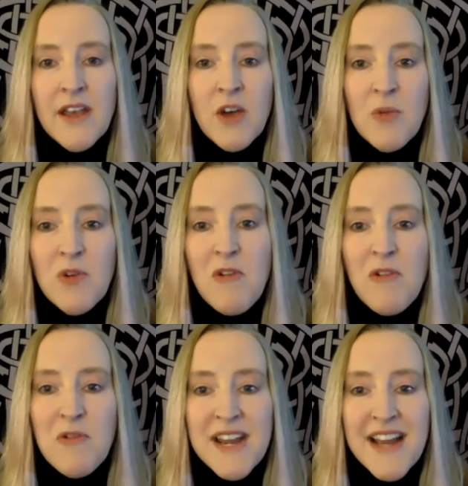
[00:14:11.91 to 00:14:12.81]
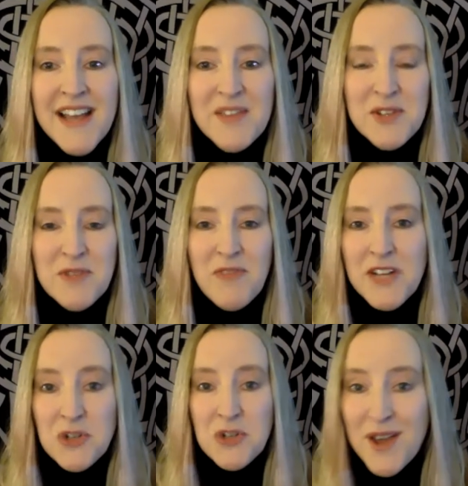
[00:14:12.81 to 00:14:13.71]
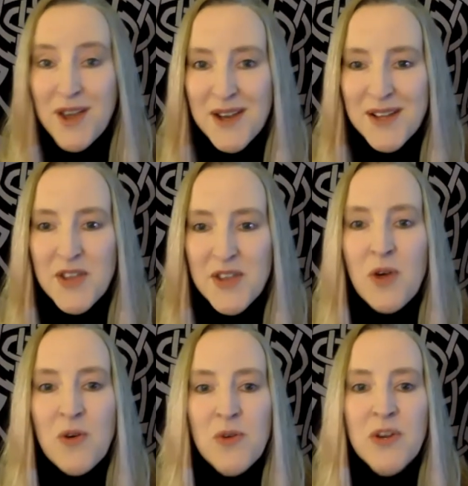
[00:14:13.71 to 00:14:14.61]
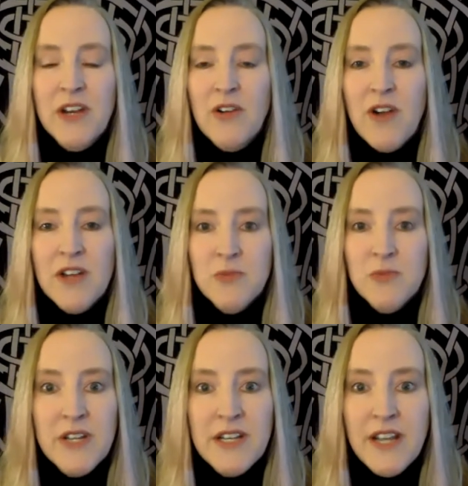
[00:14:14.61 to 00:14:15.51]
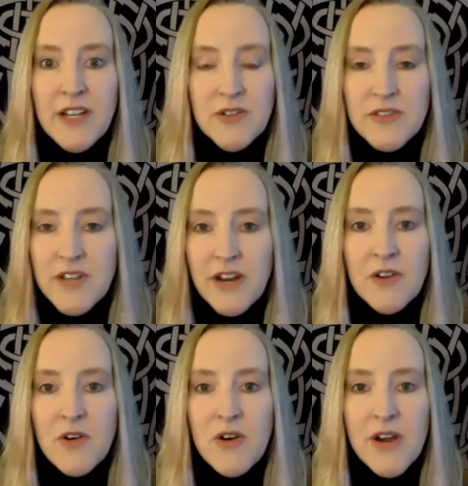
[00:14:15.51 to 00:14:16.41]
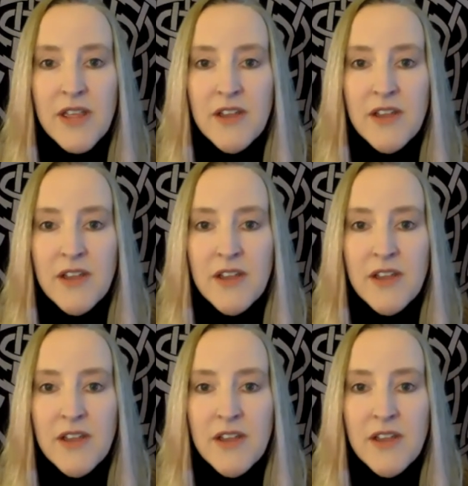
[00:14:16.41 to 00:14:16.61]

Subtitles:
a wolverine has to venture out on its own and cross really dangerous territory.